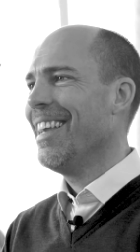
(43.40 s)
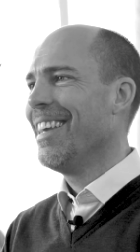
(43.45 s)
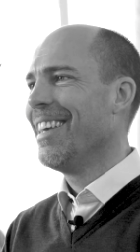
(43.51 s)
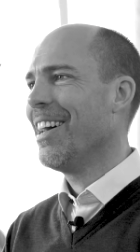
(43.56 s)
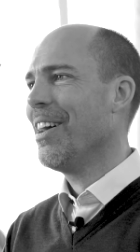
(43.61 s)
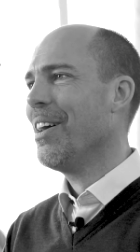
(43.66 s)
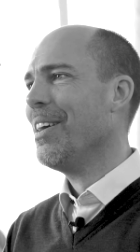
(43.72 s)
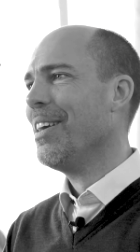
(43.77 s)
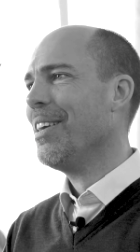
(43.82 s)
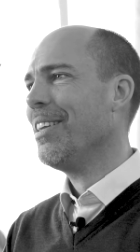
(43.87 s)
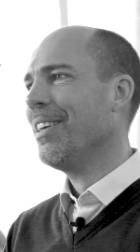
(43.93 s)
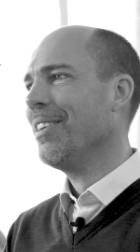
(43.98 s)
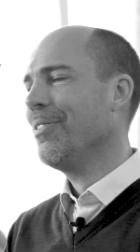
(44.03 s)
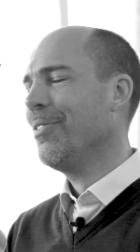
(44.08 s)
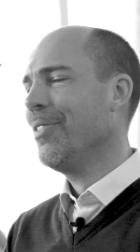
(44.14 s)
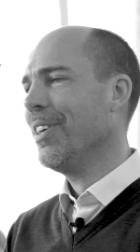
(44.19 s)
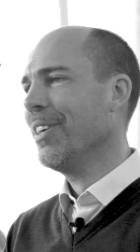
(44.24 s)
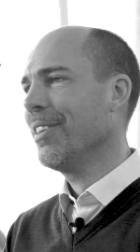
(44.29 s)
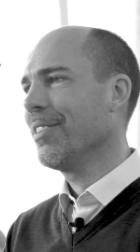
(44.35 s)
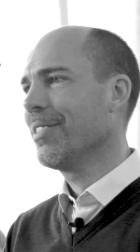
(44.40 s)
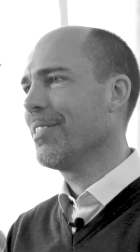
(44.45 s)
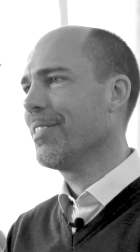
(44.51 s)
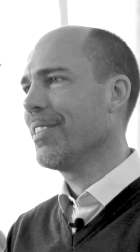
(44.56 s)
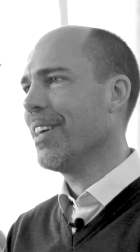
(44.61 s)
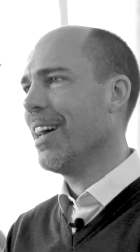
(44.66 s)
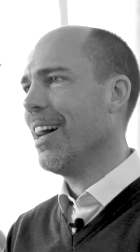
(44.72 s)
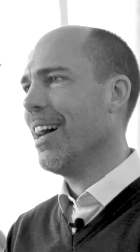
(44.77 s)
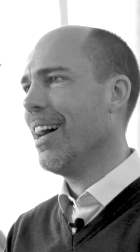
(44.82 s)
No, it, it
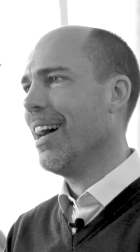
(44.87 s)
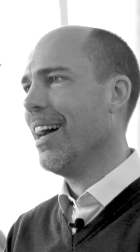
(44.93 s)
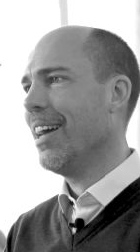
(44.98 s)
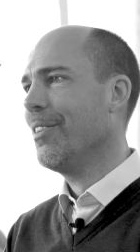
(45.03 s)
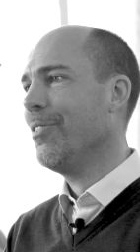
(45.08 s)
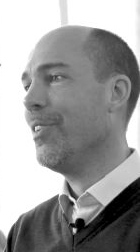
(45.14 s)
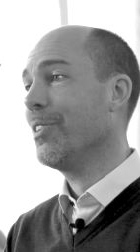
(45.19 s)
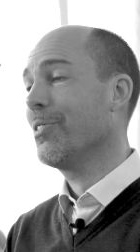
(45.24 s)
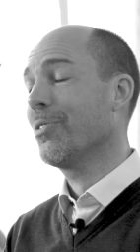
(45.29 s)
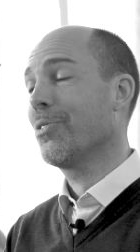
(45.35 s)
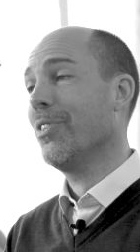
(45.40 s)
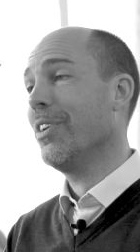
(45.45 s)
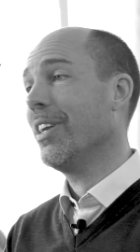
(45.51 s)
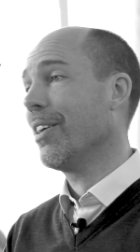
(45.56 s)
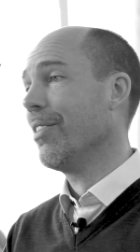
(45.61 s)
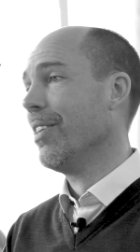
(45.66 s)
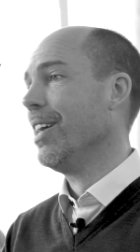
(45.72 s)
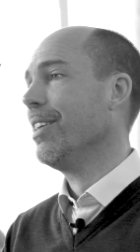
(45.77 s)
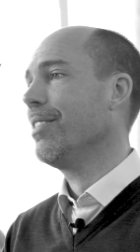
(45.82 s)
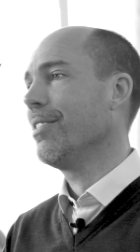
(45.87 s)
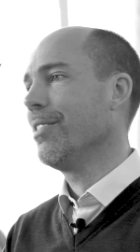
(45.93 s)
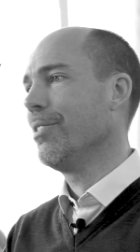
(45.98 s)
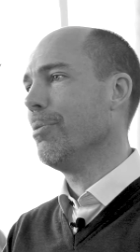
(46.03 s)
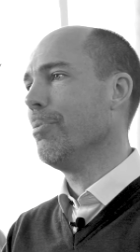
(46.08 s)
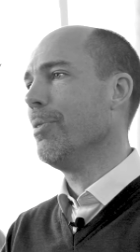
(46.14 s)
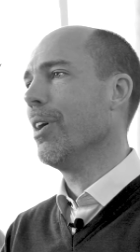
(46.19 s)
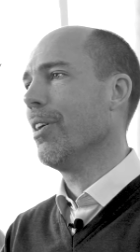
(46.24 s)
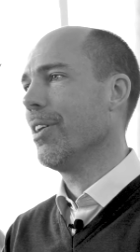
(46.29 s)
feels uh, it feels really great,
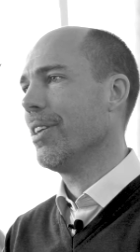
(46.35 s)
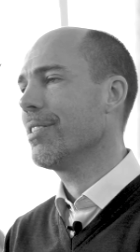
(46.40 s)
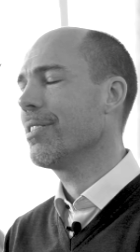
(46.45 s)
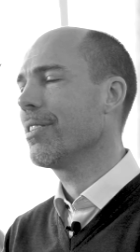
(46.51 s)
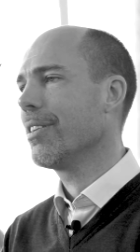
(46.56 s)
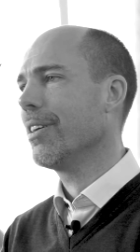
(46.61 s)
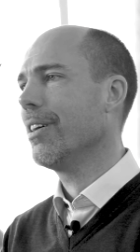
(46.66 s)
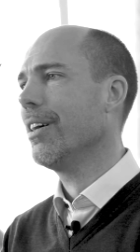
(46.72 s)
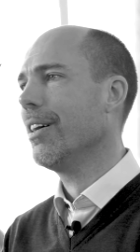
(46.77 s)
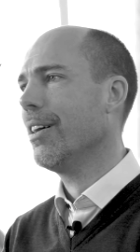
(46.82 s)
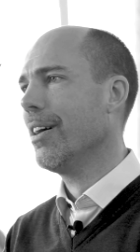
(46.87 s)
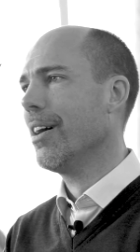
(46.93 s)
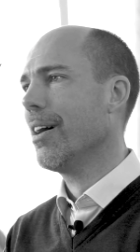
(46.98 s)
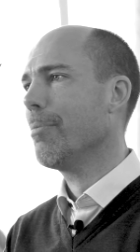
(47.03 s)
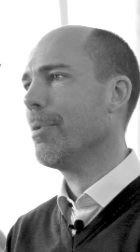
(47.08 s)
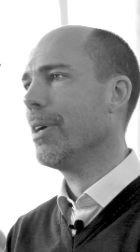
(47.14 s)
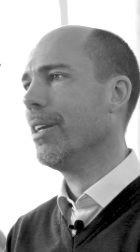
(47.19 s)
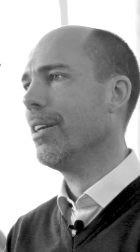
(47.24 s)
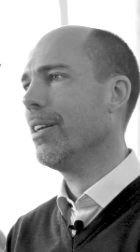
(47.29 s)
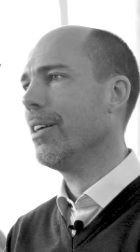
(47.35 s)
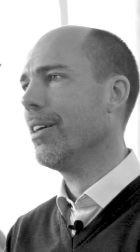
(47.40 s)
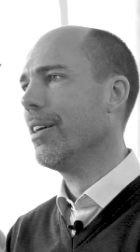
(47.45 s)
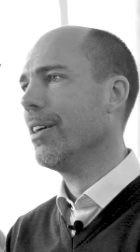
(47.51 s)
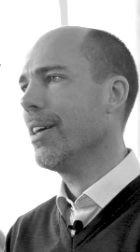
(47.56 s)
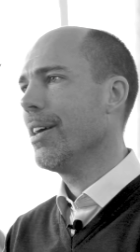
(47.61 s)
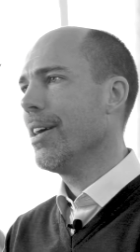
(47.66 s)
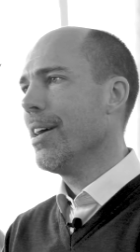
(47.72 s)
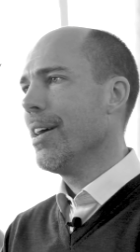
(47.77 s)
to be honest. Uh, I
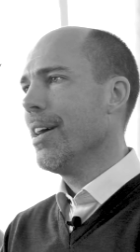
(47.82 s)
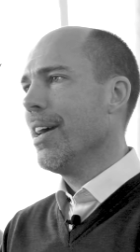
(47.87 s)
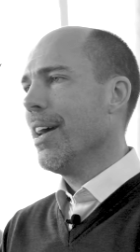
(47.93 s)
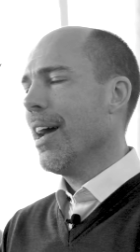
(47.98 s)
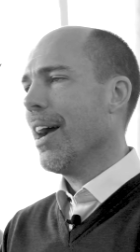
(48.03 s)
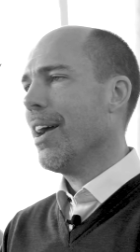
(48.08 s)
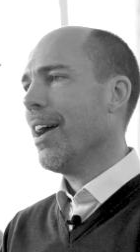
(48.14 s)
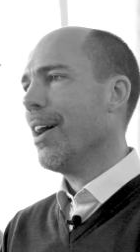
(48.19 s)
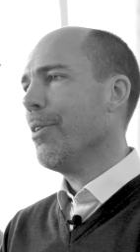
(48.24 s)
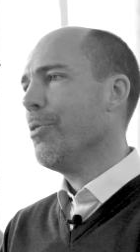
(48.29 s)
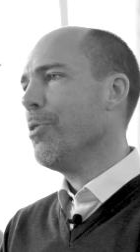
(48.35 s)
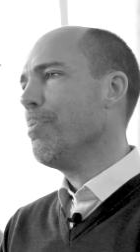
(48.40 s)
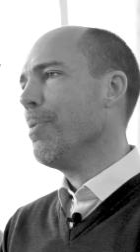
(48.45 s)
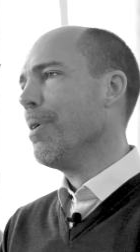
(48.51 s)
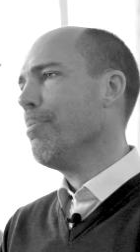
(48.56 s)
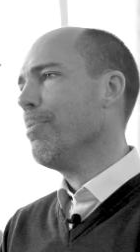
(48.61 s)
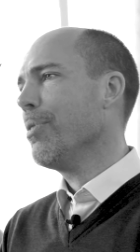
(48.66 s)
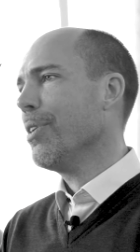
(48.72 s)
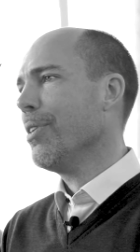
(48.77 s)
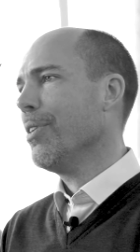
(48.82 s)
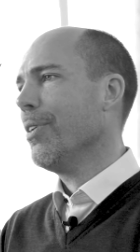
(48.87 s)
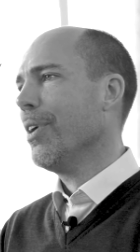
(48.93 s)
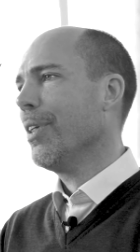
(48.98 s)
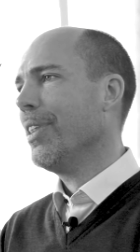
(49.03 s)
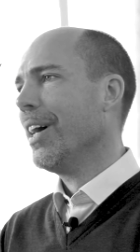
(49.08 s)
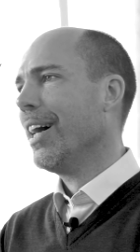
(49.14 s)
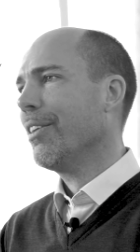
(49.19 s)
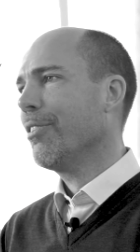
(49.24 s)
mean. I, I,
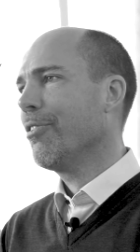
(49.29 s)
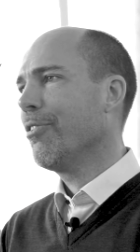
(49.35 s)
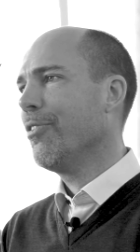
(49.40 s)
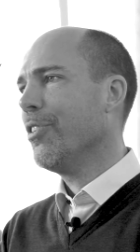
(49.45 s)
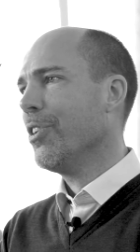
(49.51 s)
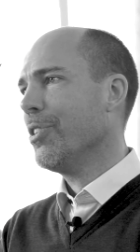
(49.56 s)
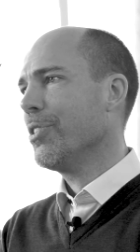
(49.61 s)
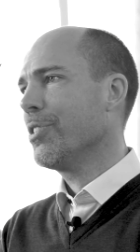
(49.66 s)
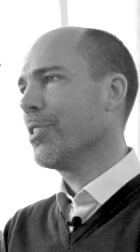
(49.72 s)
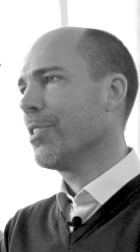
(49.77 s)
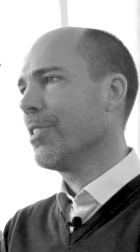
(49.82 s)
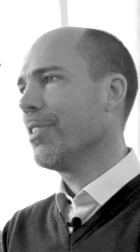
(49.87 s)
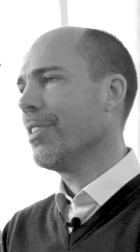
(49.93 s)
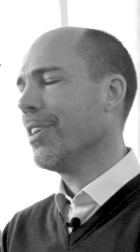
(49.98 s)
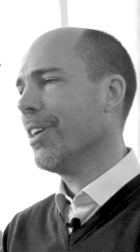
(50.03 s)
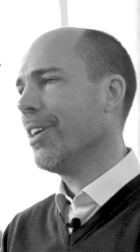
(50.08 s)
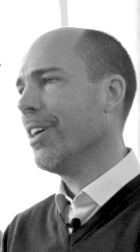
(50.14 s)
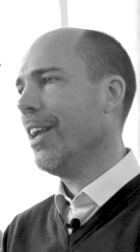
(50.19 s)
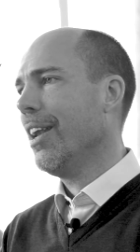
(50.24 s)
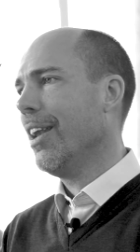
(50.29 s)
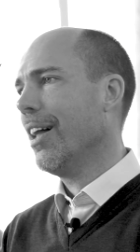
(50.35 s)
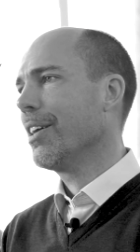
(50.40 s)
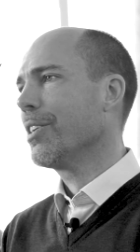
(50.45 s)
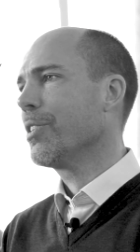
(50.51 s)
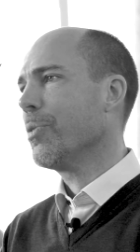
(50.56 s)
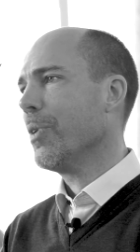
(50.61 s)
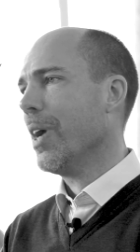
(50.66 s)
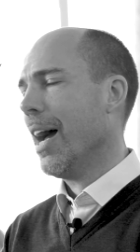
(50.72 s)
remember that first
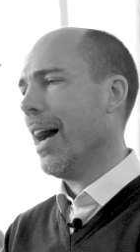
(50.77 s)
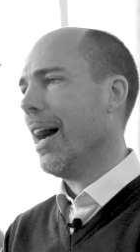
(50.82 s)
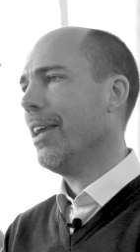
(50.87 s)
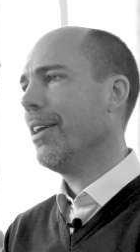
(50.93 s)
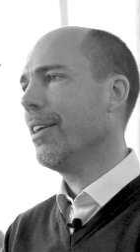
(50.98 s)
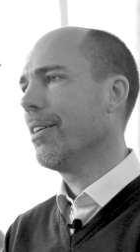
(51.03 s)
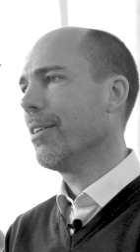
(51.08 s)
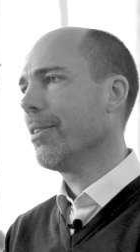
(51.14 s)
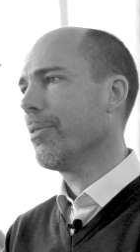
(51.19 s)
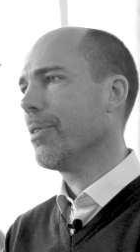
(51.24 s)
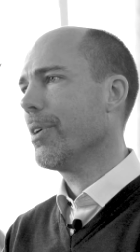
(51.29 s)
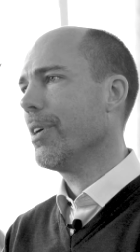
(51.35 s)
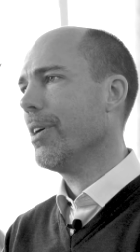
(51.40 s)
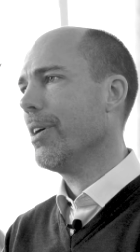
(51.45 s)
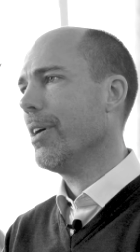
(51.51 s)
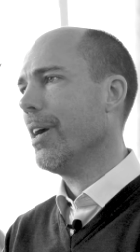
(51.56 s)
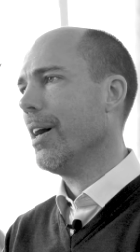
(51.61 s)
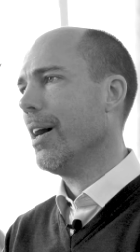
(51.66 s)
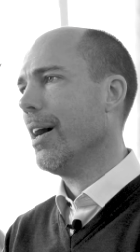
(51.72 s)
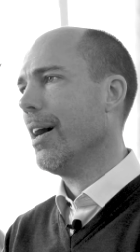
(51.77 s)
lunch we had, where